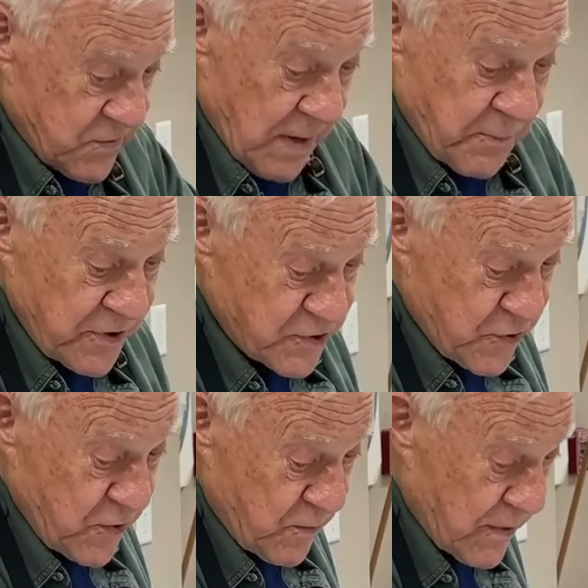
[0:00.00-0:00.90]
So I'm gonna
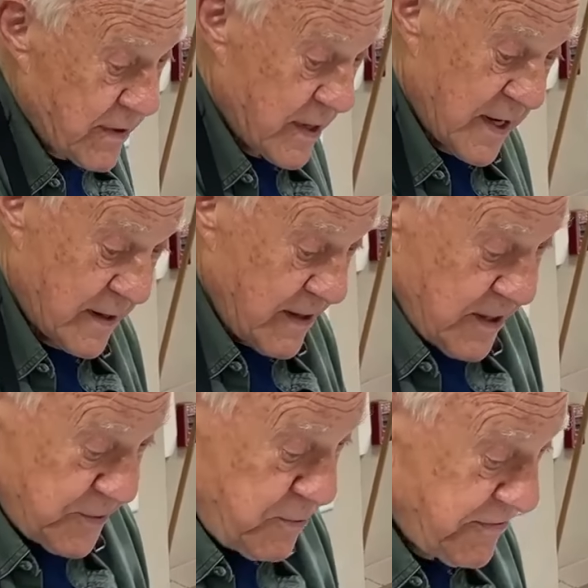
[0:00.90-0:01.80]
show you uh,
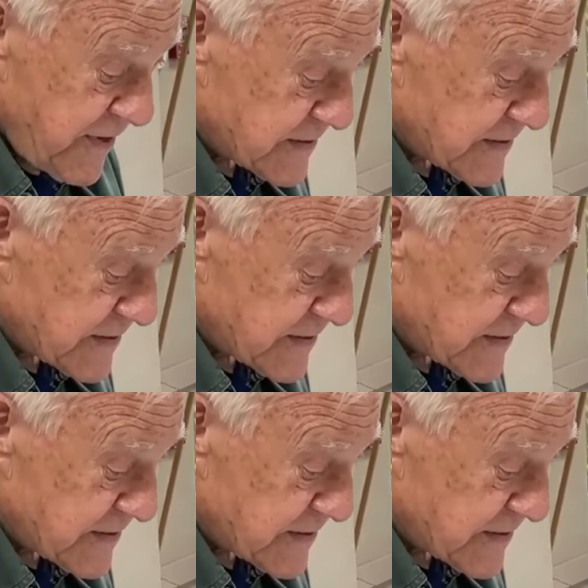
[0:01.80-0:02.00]
two things.